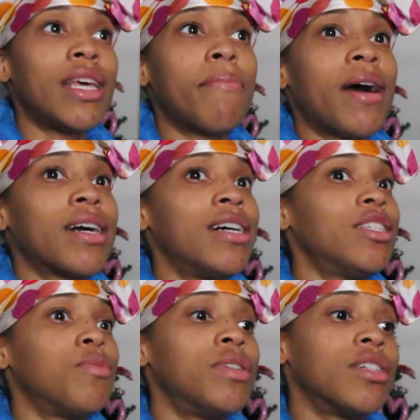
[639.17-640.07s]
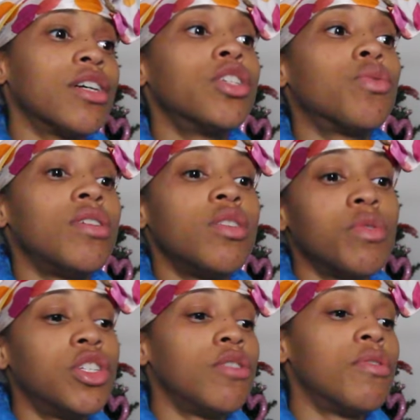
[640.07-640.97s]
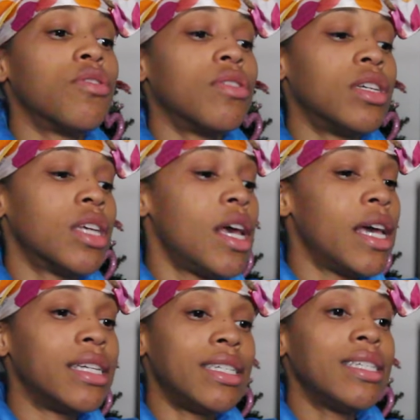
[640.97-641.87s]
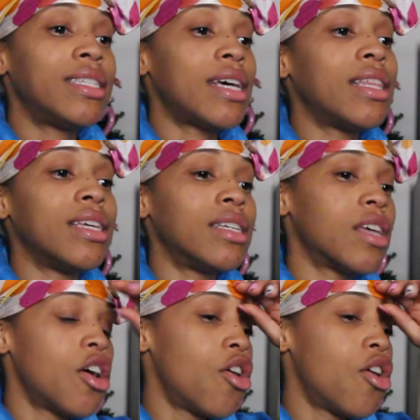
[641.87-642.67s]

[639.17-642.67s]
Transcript: and my cousin was in her 20s when she went through this, and she said this,